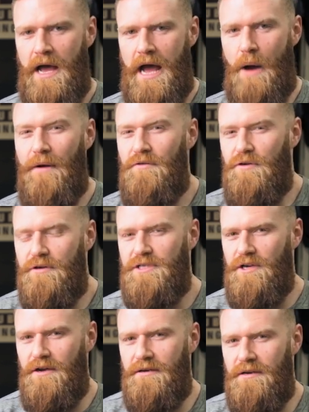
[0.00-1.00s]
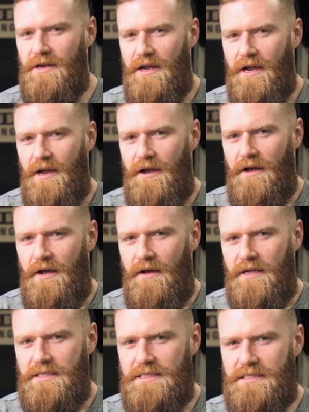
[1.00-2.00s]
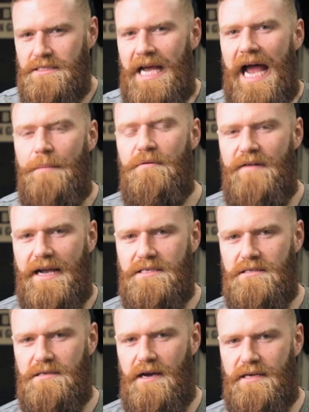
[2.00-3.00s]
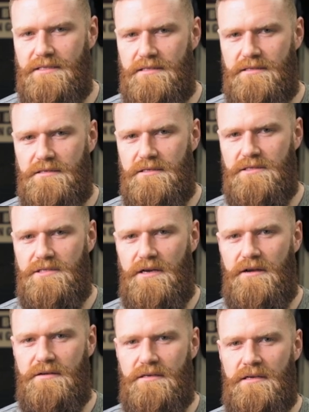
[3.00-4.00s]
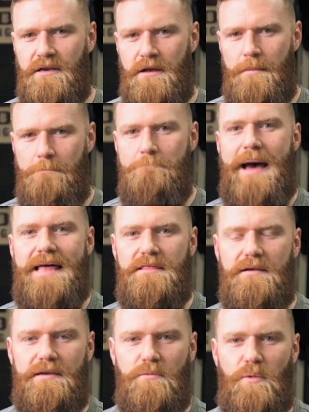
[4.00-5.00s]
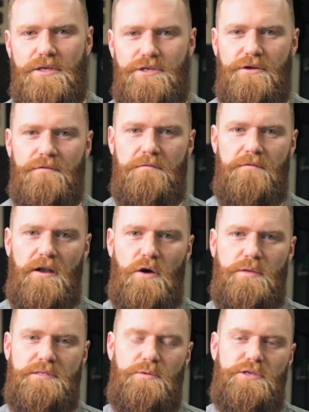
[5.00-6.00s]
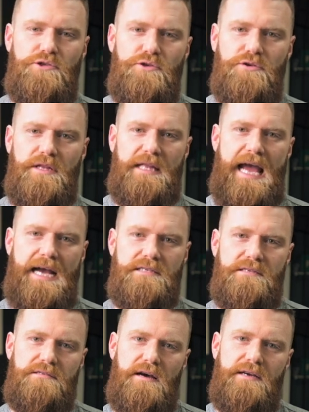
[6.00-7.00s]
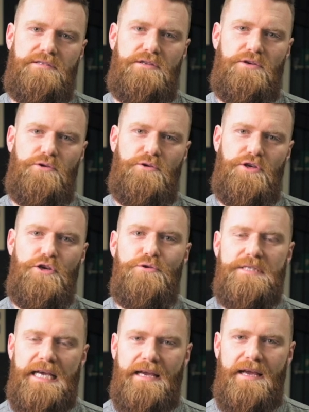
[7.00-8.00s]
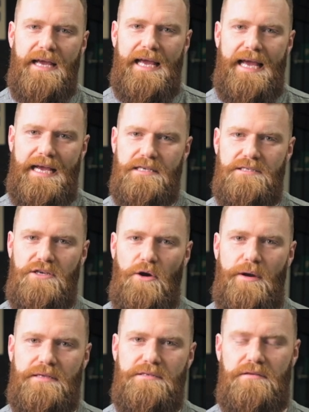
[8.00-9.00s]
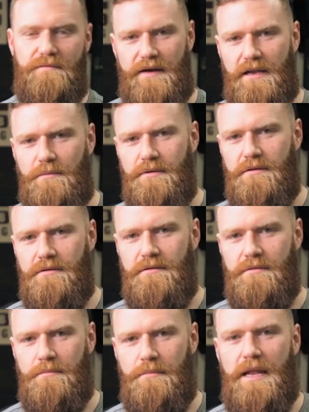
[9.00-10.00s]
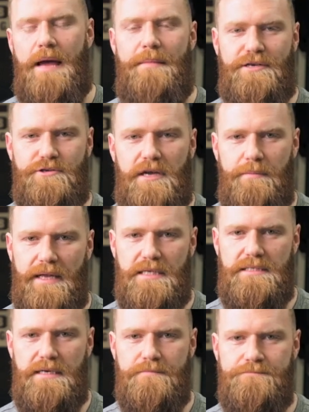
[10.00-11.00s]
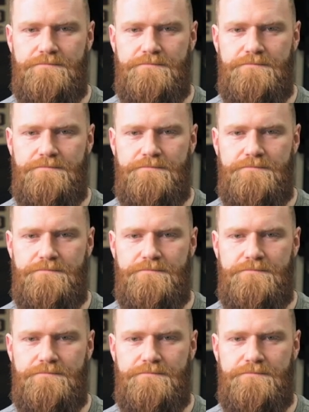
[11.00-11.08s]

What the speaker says: However, there are certain type of exercises, there's a certain method in which you can follow to ensure that the exercise that you're using is going to develop plyometric ability.